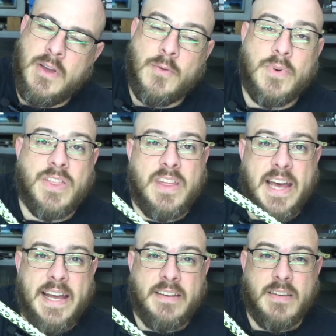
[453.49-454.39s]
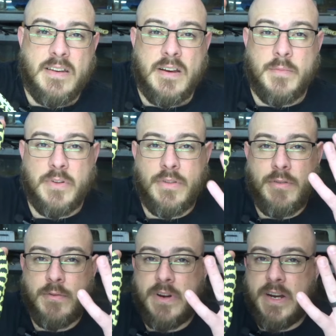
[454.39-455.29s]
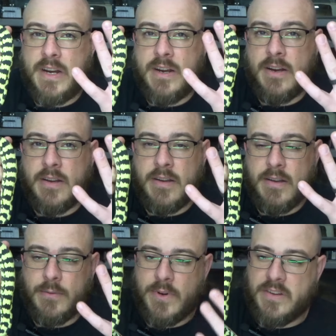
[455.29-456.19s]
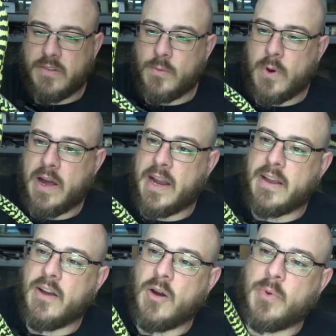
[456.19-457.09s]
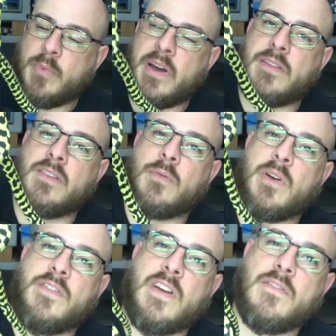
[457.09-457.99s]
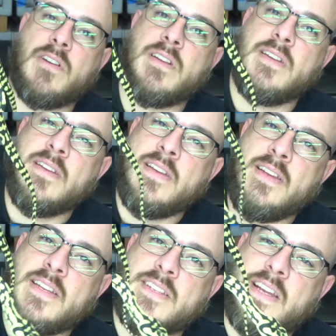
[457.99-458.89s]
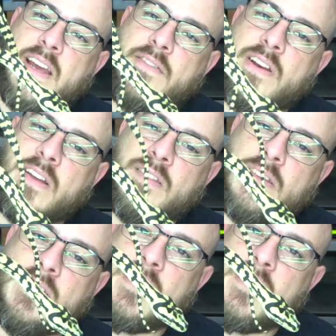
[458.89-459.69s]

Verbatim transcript: with that, number three reason why carpet pythons are my favorite is they have an excellent